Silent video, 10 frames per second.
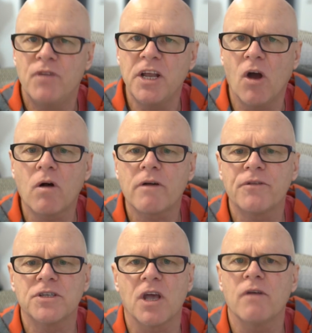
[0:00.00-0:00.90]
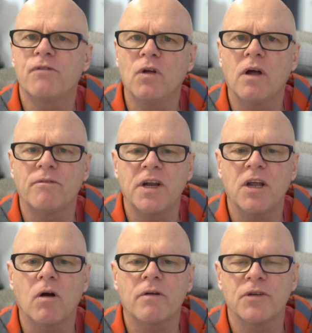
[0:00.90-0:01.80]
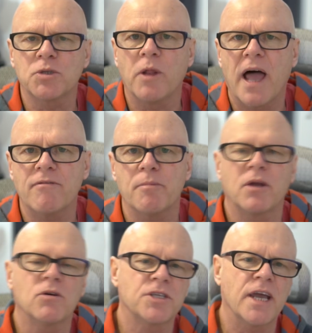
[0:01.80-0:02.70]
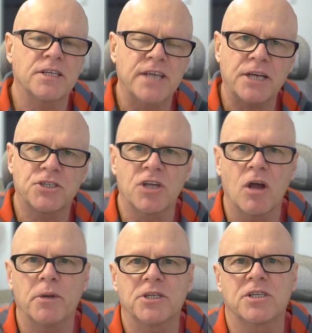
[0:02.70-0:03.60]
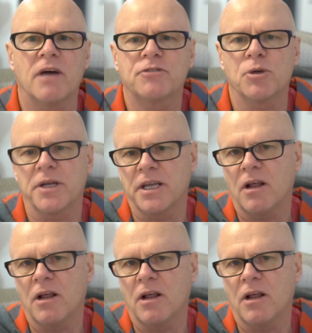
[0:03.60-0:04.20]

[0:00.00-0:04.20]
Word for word: videographers, though, full-on videographers will have it because they attach so much stuff to it,